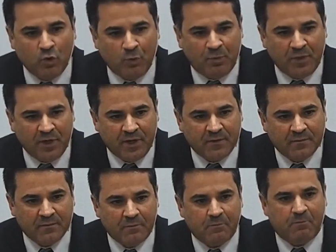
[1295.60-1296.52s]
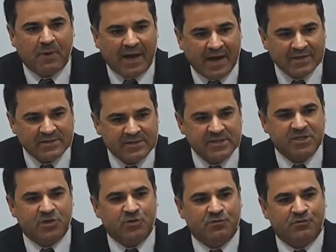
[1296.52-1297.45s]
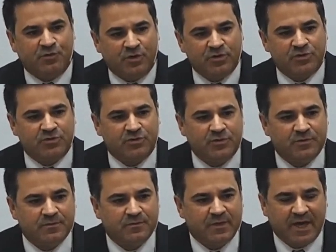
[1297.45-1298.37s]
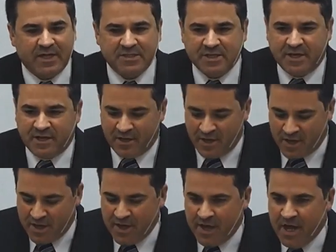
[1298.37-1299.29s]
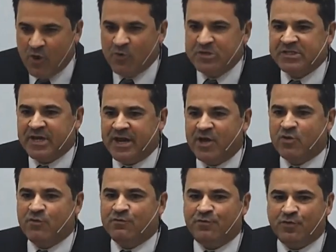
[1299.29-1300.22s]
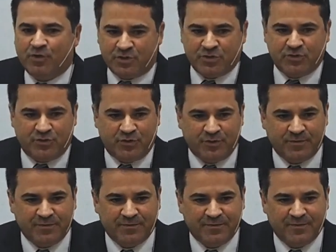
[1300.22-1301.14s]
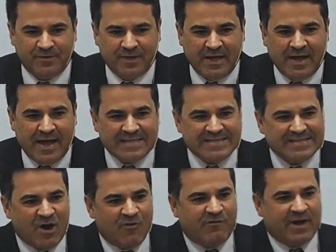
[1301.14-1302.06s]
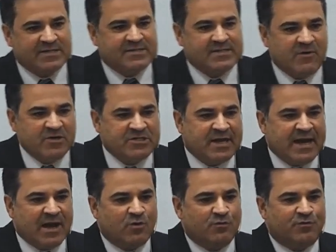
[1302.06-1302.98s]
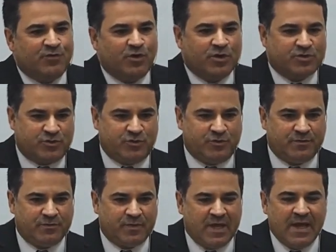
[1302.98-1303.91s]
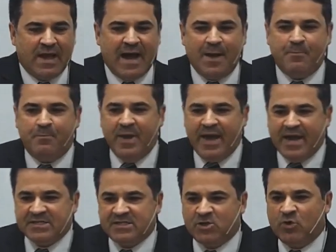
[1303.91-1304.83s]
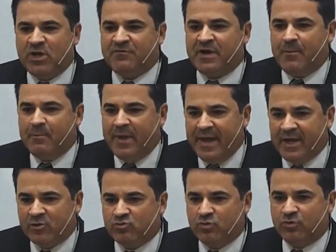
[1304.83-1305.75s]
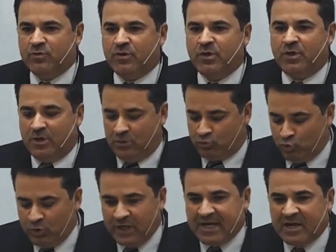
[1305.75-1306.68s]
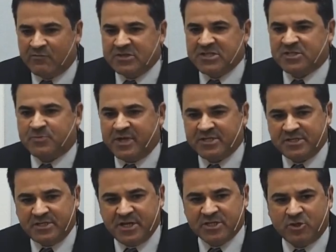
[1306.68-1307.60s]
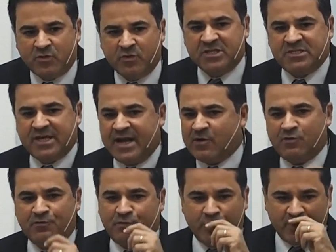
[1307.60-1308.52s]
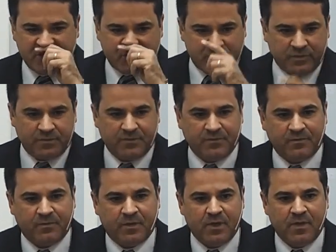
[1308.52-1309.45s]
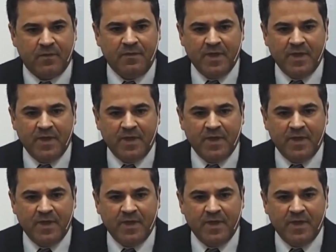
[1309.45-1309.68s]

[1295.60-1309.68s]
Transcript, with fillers: He says, Do not be worried. Peace to you. It means that I will be with you, salvations will be with you. The blessing of deliverance, everything that you need will be with you.